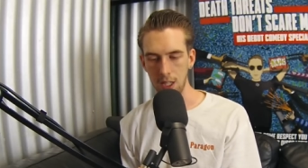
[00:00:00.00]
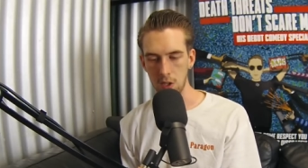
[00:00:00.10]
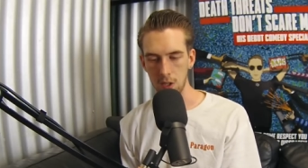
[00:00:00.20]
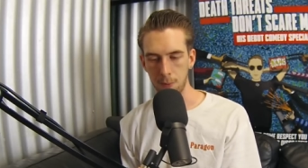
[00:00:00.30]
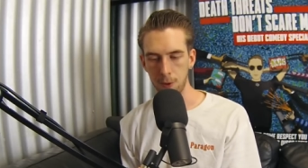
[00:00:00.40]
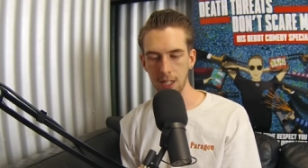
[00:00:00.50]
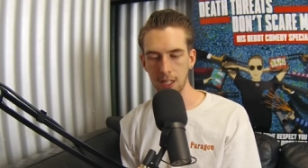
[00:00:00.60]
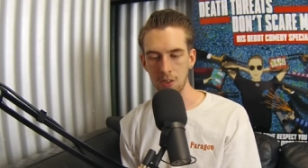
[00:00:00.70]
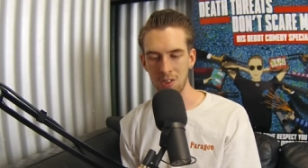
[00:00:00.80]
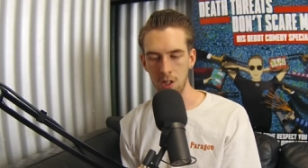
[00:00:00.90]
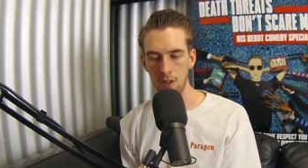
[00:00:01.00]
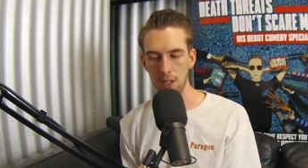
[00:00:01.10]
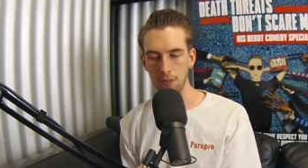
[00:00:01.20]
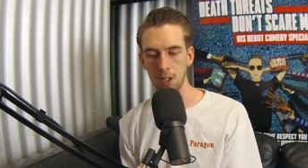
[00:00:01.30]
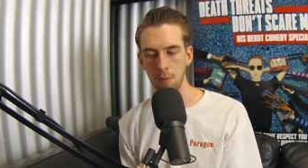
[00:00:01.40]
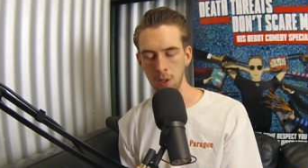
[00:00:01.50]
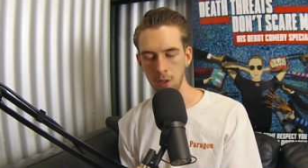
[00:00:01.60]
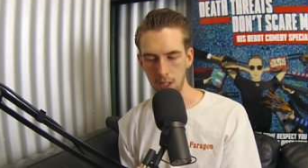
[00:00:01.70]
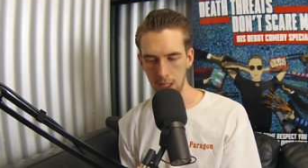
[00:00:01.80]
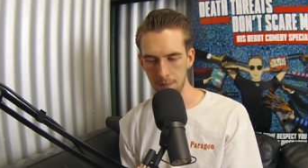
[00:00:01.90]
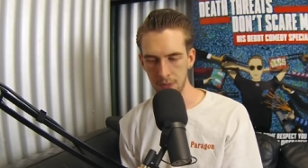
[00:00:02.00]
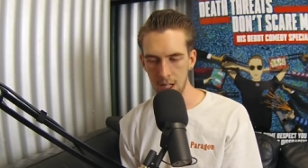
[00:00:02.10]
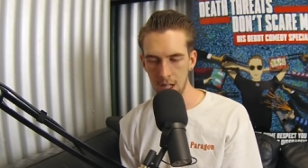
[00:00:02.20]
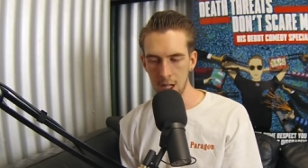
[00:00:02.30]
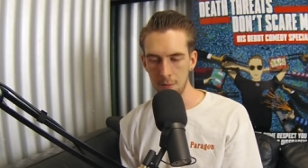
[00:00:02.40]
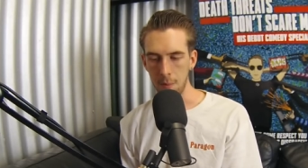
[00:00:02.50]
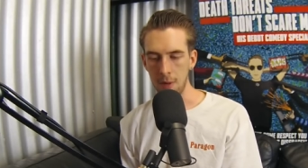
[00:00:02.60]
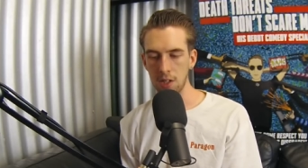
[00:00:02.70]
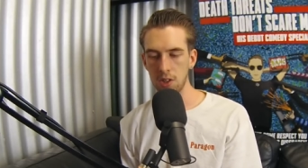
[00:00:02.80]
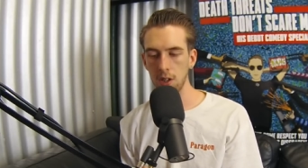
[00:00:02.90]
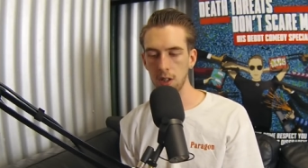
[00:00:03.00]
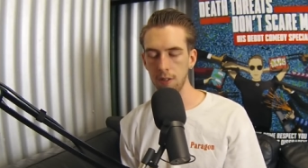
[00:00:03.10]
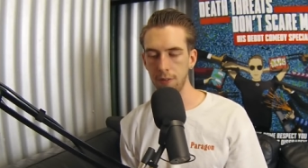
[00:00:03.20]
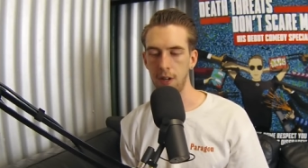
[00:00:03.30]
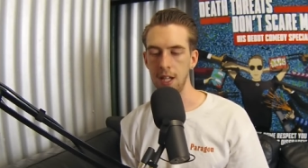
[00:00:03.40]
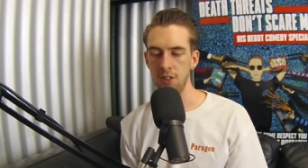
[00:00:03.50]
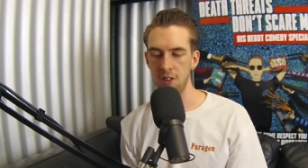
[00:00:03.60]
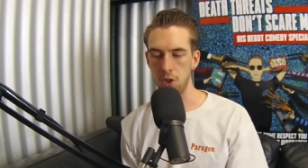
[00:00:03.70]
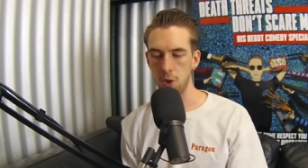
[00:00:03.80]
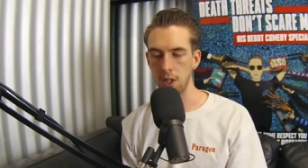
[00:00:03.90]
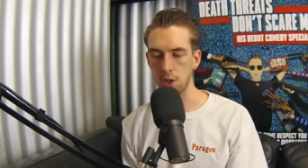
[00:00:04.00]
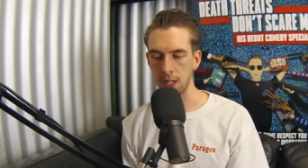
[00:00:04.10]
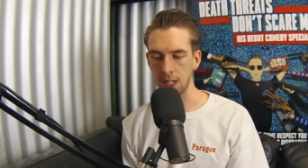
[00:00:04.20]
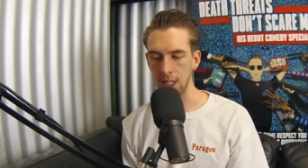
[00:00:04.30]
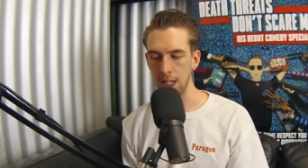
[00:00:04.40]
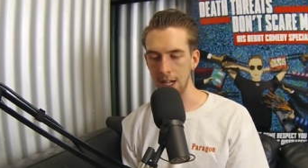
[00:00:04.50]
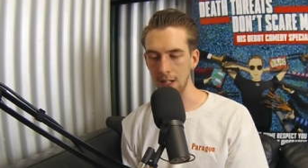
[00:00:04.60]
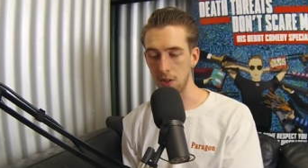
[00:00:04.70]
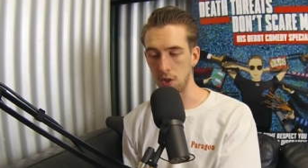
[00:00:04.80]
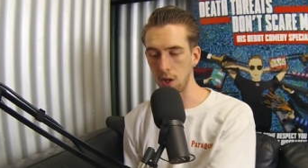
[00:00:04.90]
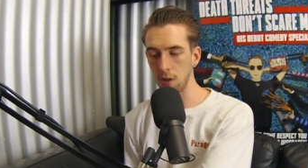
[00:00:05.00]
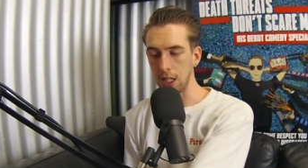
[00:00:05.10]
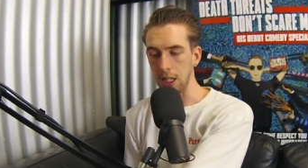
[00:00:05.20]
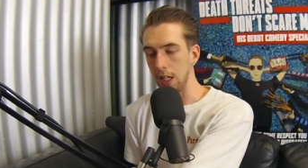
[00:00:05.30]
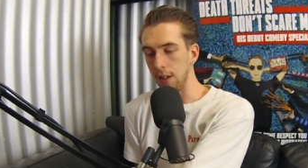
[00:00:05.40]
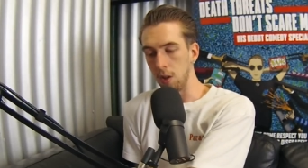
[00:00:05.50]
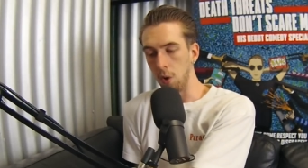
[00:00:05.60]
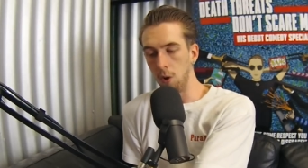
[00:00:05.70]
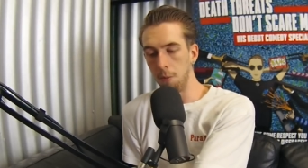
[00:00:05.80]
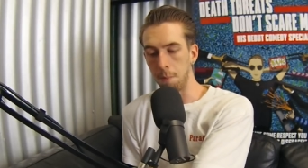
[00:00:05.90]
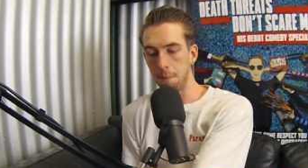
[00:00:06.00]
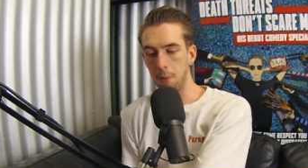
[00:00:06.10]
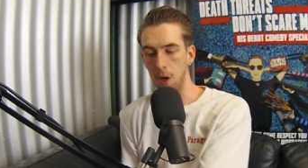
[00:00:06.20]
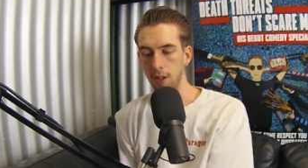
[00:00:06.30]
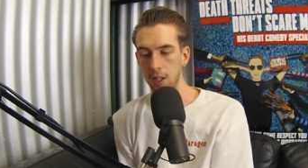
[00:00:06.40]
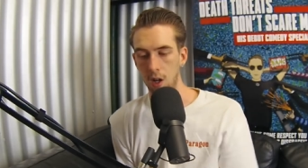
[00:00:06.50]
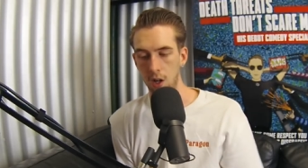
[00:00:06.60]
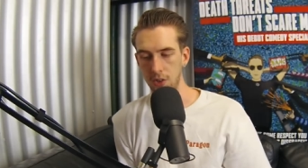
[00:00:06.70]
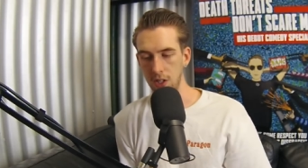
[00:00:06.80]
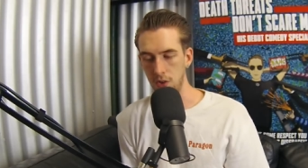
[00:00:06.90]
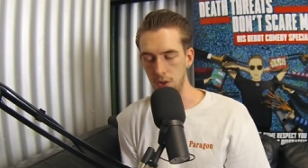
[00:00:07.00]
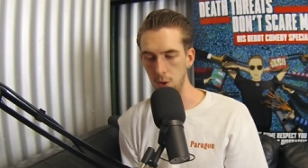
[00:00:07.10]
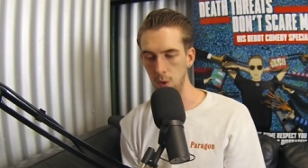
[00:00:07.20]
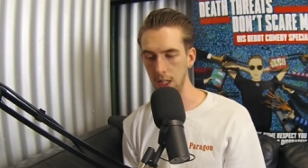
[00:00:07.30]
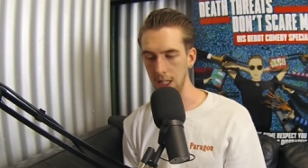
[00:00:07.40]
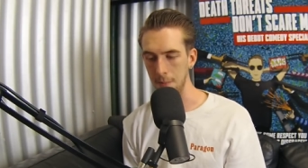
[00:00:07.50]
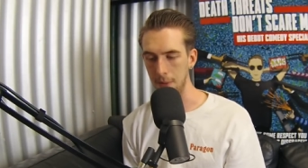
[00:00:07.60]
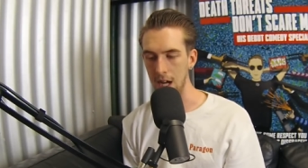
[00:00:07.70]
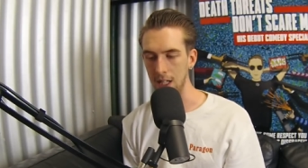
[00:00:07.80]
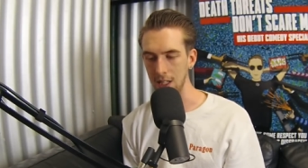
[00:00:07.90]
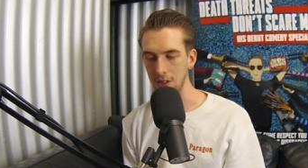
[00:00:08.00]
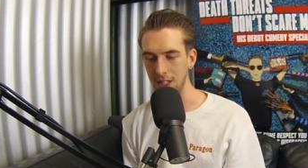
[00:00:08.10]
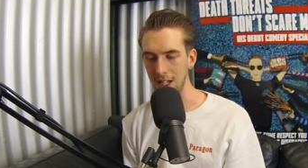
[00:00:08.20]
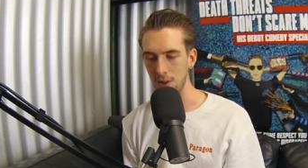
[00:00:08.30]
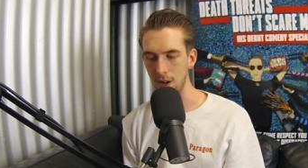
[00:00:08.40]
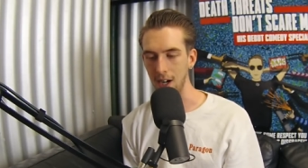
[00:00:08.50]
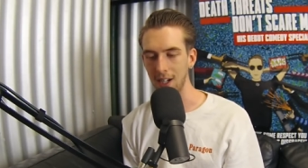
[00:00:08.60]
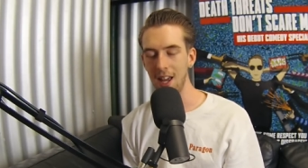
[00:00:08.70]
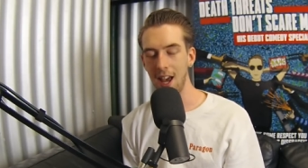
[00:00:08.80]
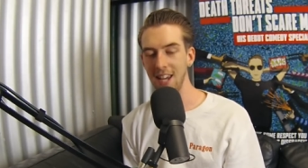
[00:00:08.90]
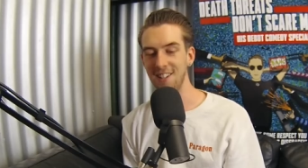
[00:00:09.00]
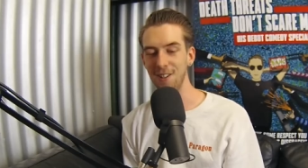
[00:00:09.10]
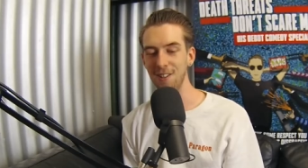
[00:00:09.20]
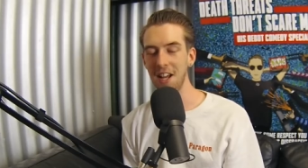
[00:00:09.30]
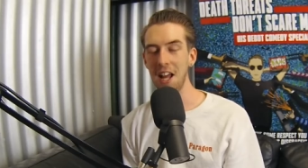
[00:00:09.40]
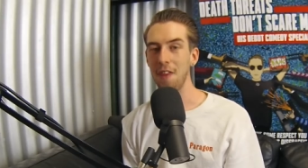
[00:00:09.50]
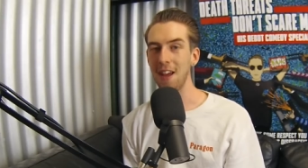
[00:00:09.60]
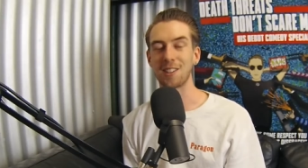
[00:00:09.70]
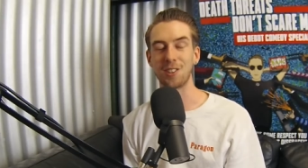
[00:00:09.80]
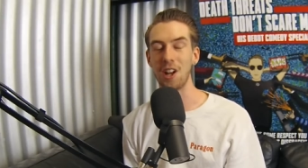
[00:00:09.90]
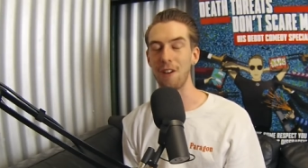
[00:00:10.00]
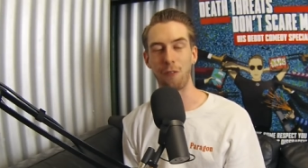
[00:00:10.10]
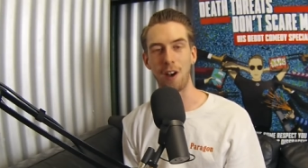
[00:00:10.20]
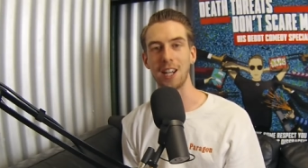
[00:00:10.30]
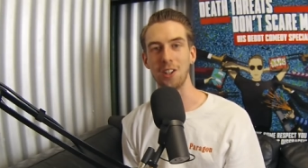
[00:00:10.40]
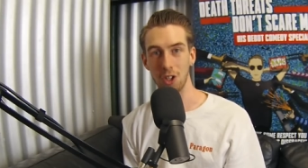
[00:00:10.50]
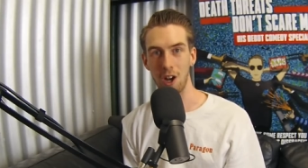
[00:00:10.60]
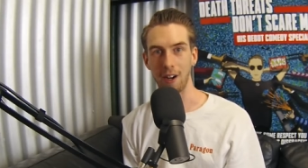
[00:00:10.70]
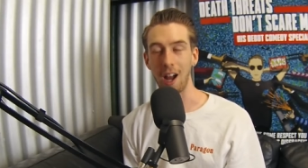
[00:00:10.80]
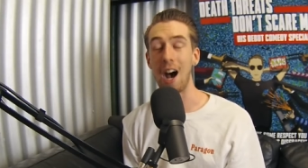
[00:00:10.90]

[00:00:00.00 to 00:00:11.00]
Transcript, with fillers: It's a pretty conservative community. But my circle of friends enjoy drinking, and it's a joke here that all bogan Aussies do in Bali is get drunk. Hey, dude, that's not a fucking joke.